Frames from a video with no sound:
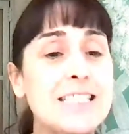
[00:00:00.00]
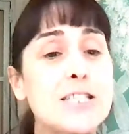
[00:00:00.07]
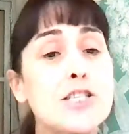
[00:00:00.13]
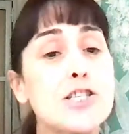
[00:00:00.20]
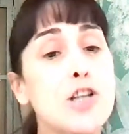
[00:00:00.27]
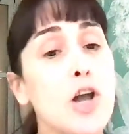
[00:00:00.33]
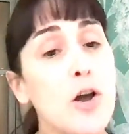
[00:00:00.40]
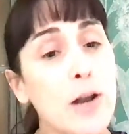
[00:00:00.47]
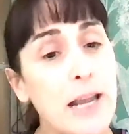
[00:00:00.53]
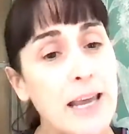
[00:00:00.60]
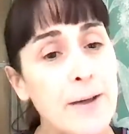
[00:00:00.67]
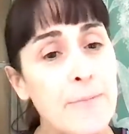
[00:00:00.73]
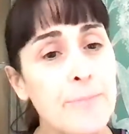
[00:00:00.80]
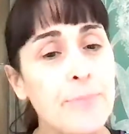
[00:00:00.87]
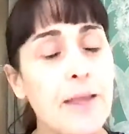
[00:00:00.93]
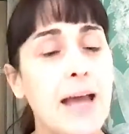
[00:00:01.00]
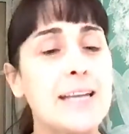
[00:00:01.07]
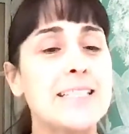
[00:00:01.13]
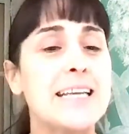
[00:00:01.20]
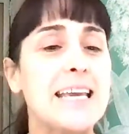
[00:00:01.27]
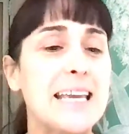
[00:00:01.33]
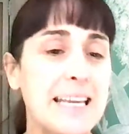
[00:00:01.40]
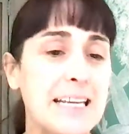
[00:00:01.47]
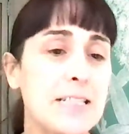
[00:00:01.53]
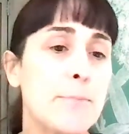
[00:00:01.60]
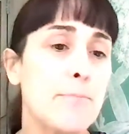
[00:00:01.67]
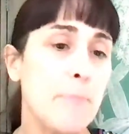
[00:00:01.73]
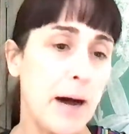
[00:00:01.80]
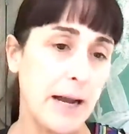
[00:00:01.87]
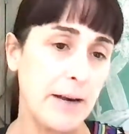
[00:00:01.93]
slowly and to eat
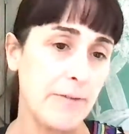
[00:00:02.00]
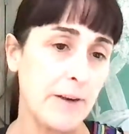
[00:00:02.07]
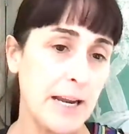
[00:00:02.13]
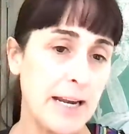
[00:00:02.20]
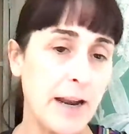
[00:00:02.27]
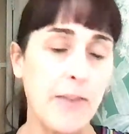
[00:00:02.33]
mindfully.